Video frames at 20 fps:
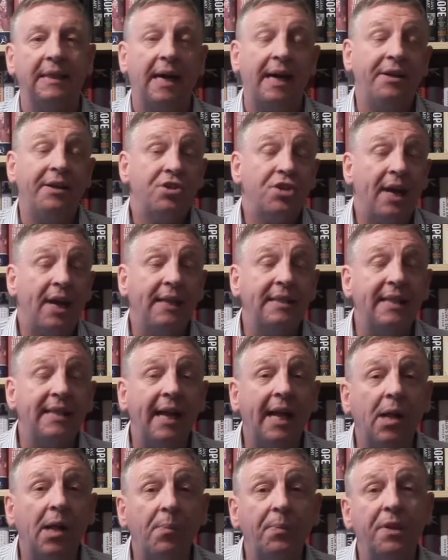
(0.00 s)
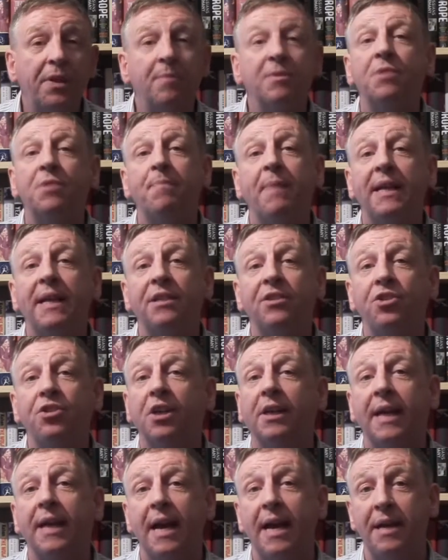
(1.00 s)
and trying to help them as best
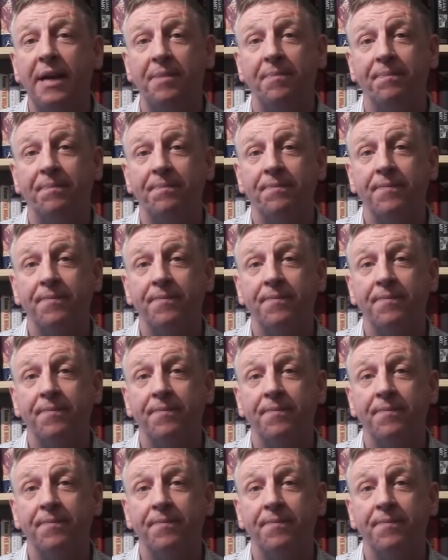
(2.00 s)
you can.